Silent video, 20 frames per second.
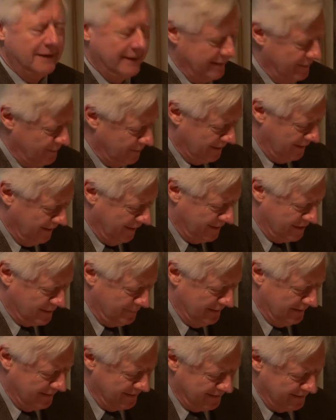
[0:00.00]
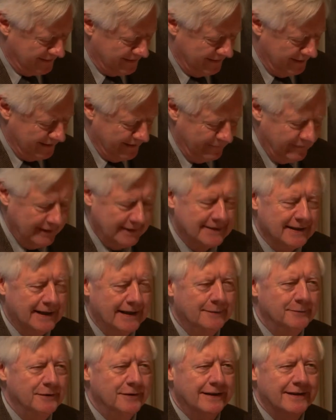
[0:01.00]
by a good lunch, because that's not every
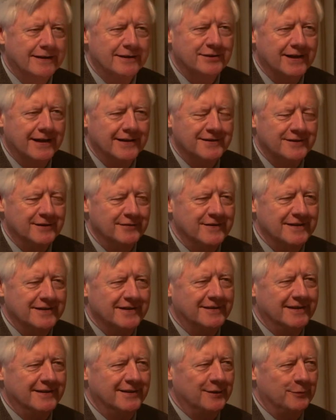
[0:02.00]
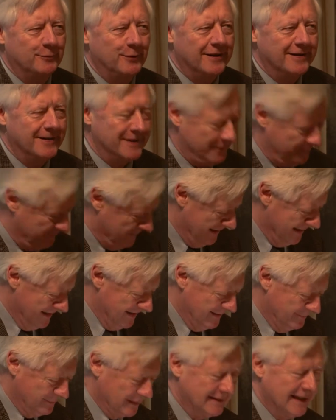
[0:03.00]
time you get a chance to visit the other world.
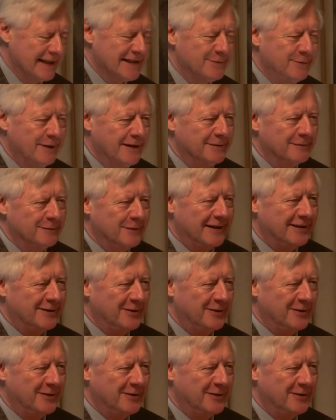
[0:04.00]
But that's where we're